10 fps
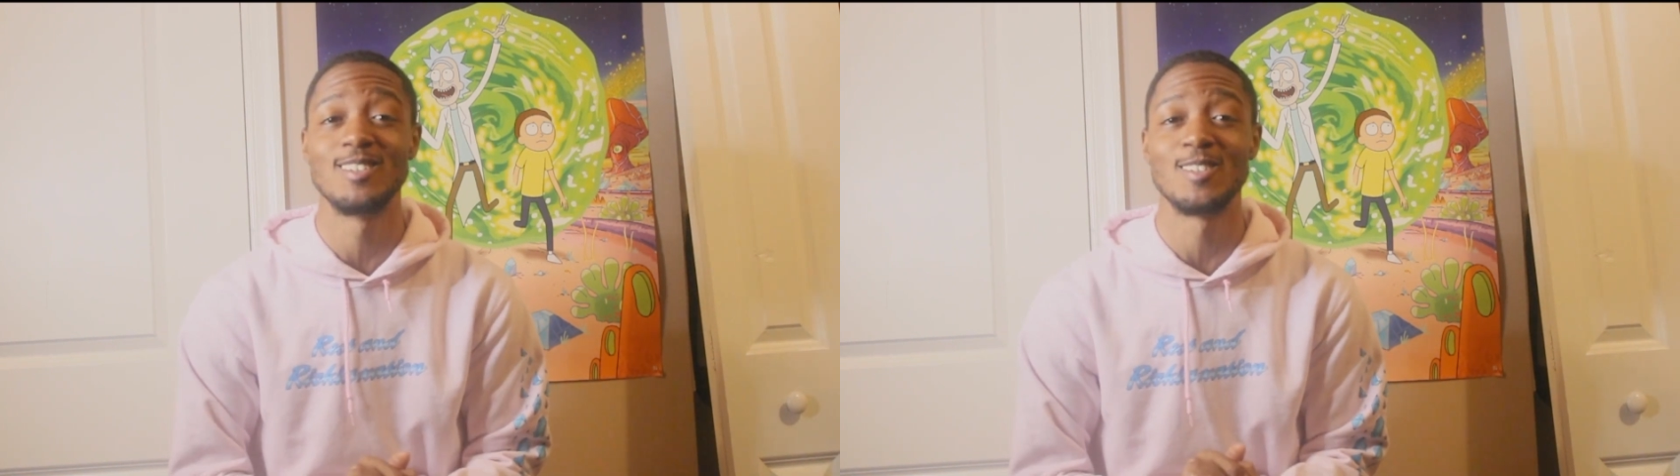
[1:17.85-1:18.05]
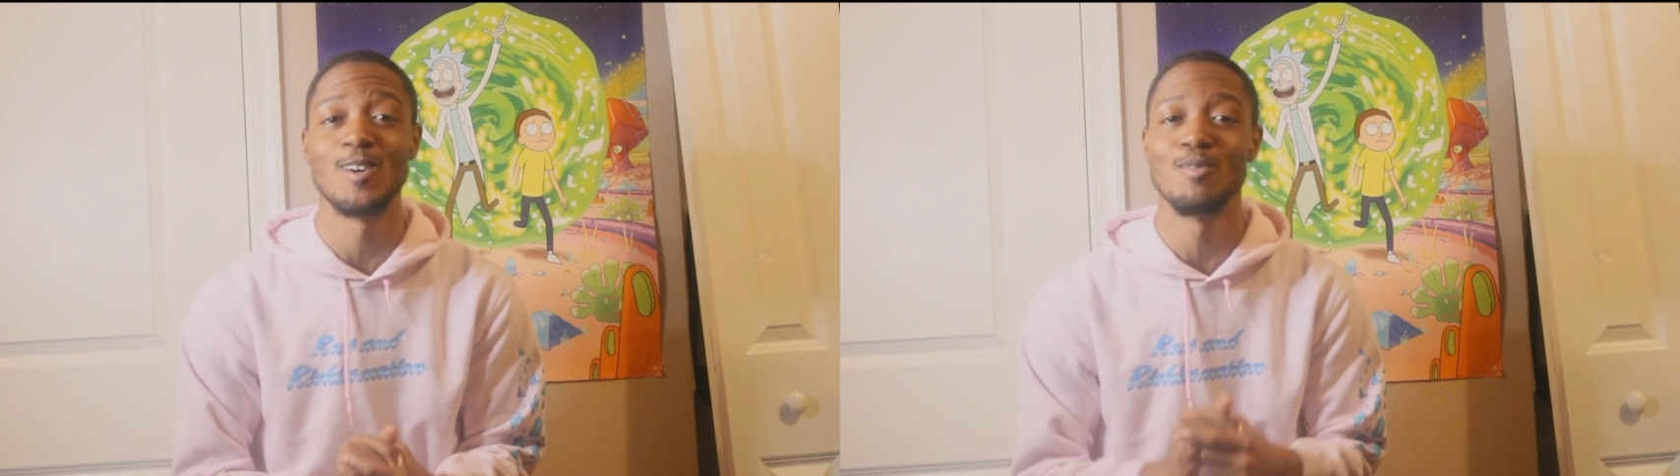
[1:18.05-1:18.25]

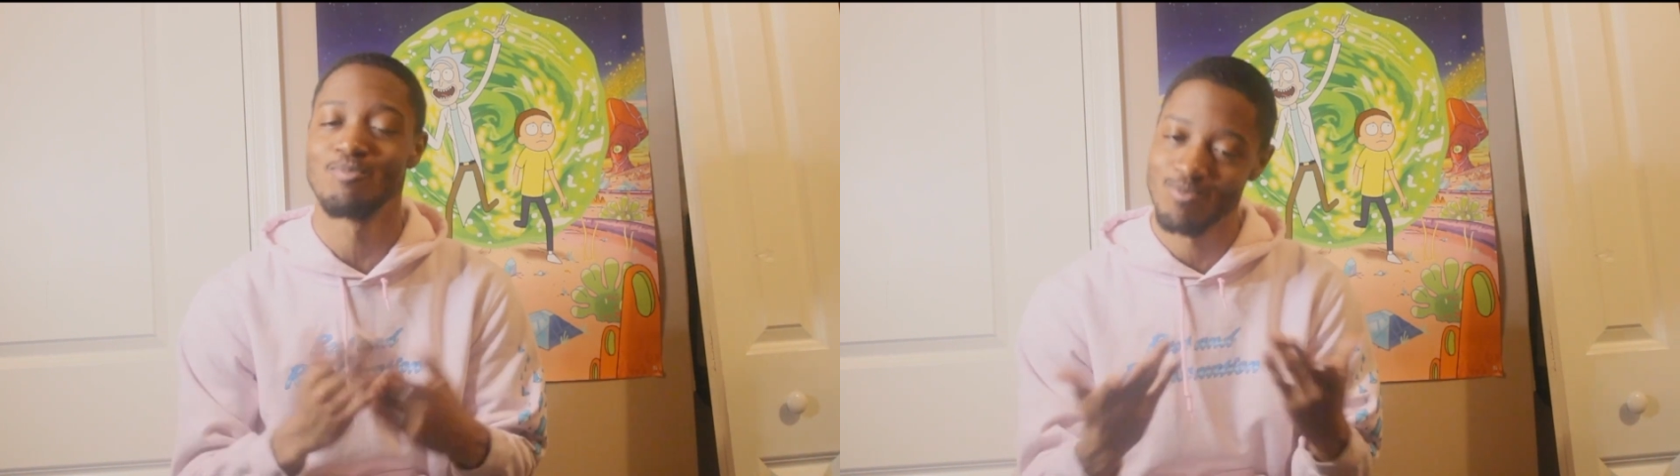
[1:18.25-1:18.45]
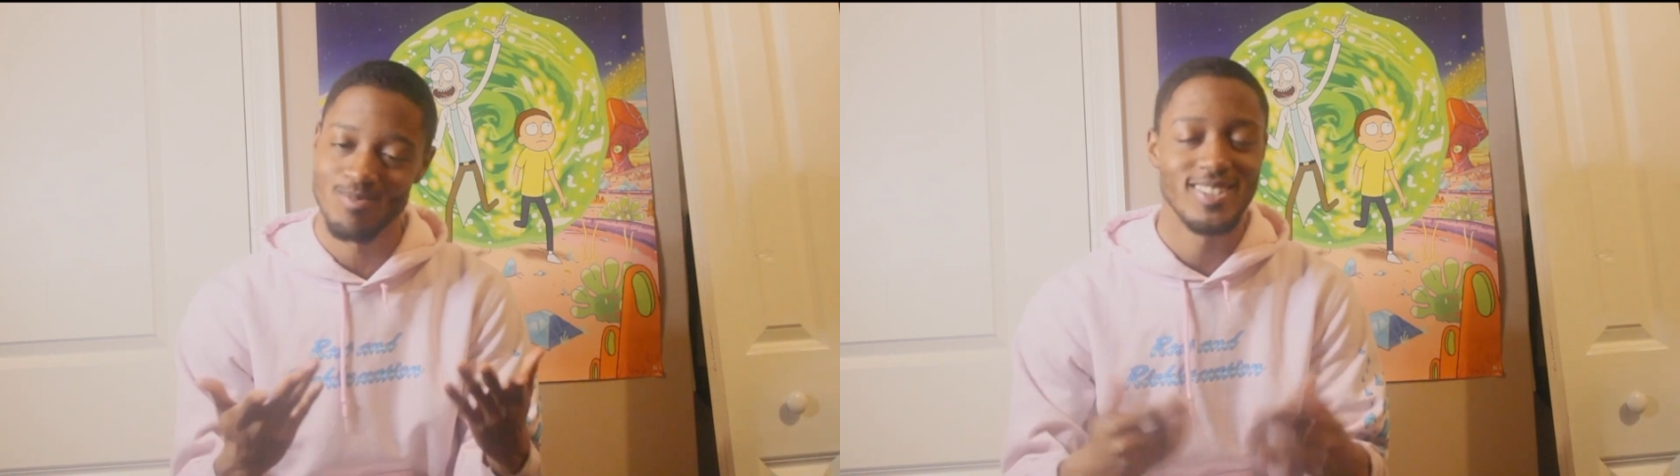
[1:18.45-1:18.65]
so
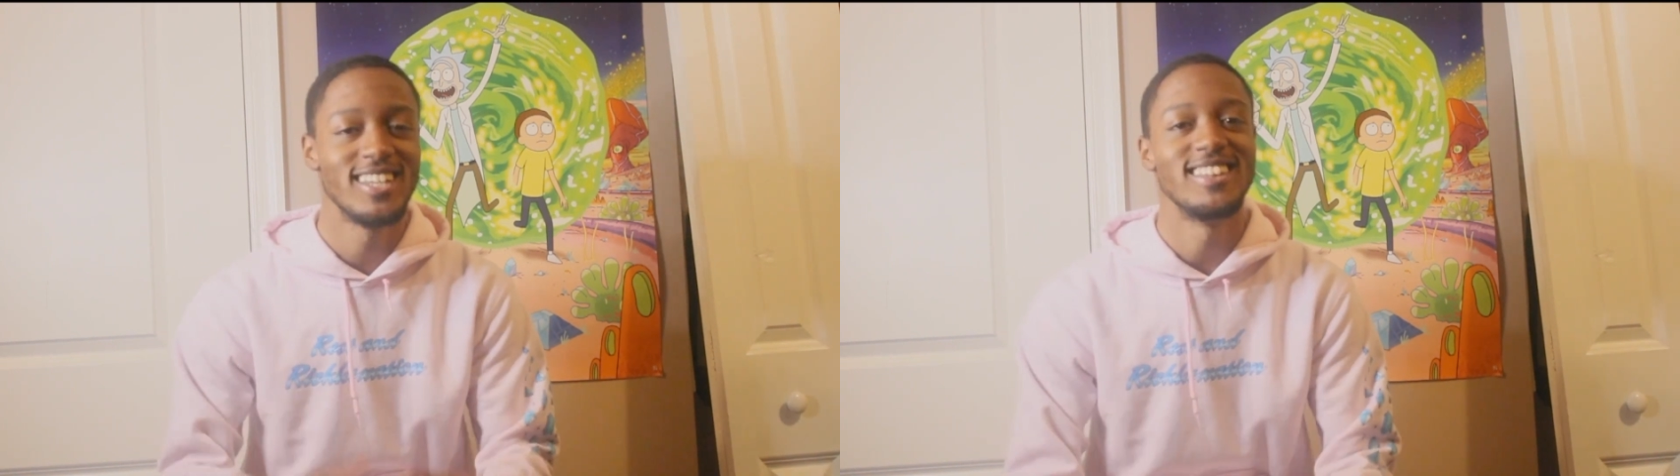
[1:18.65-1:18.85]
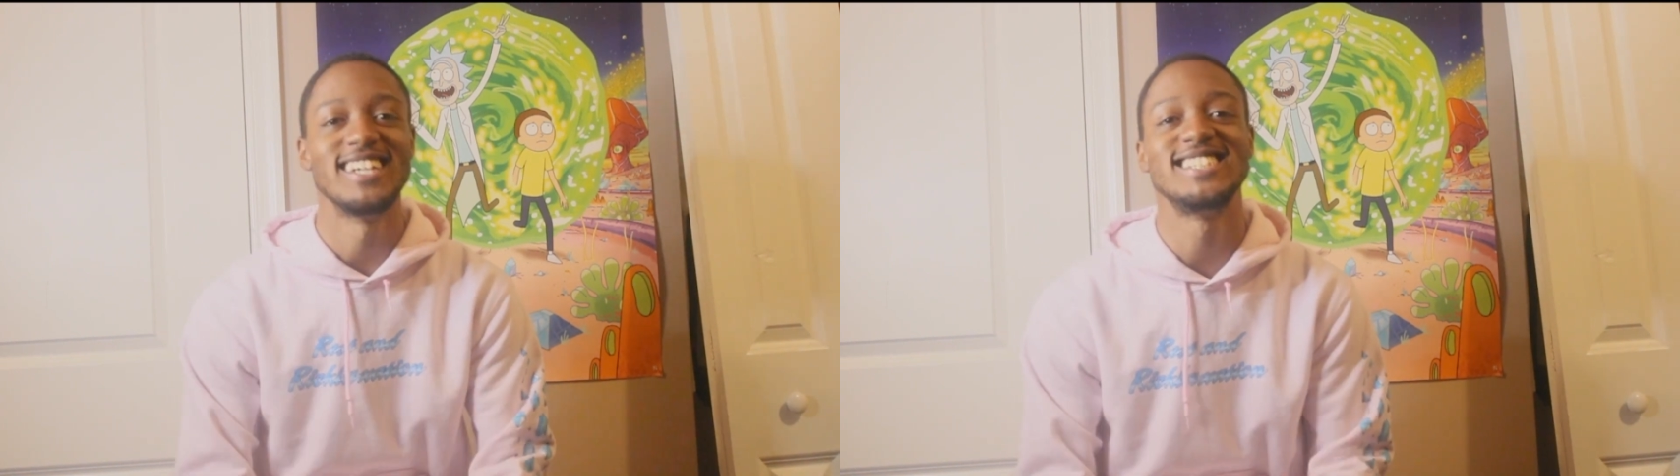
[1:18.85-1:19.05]

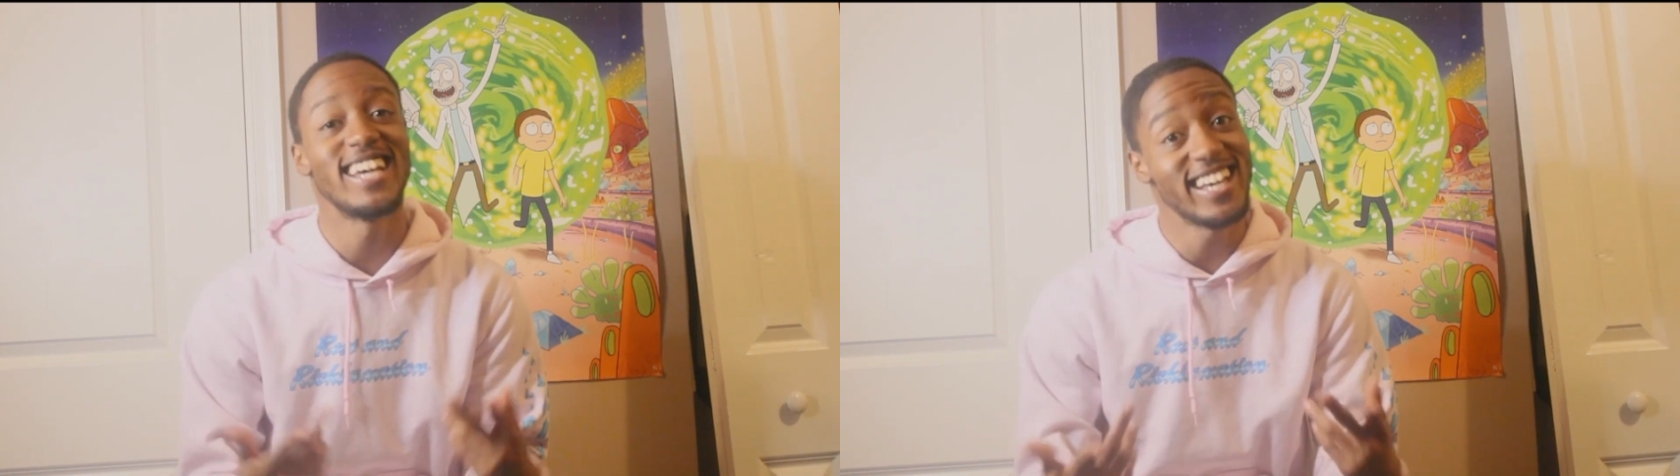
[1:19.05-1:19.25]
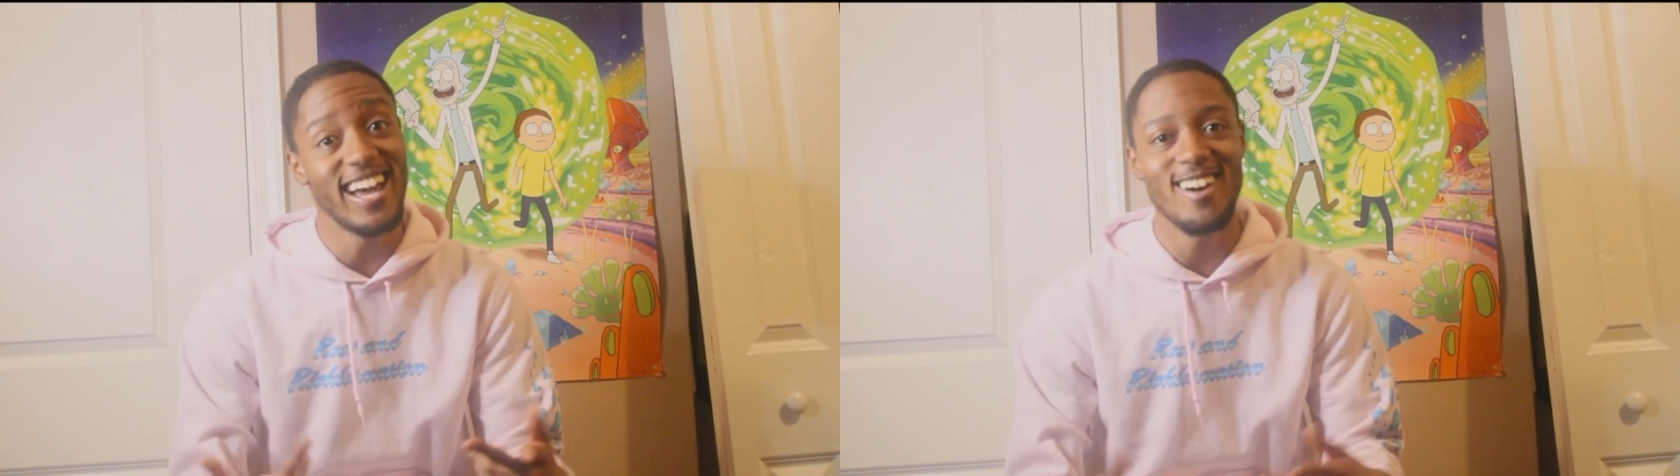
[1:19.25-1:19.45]
let's
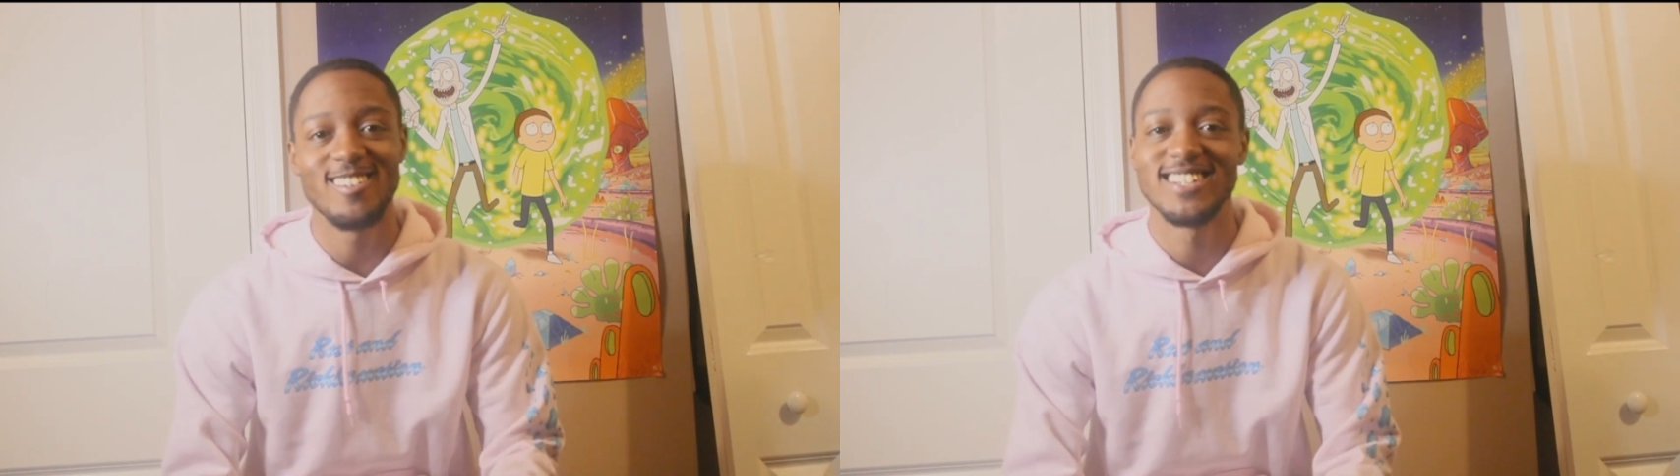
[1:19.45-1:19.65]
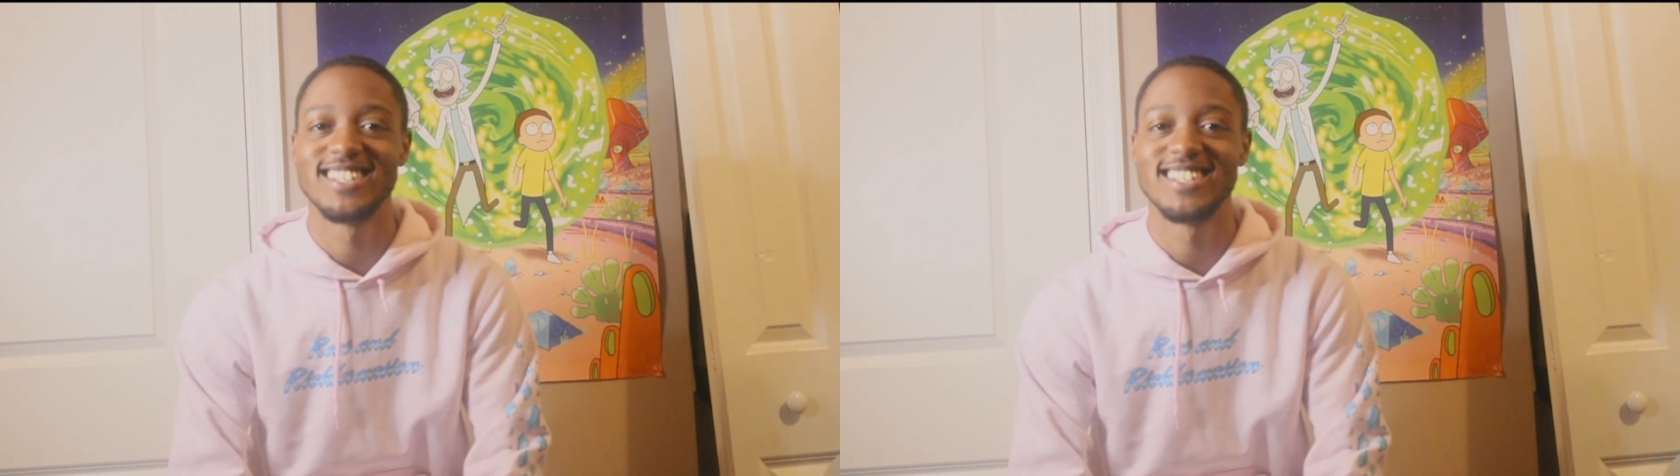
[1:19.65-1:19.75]
check it out.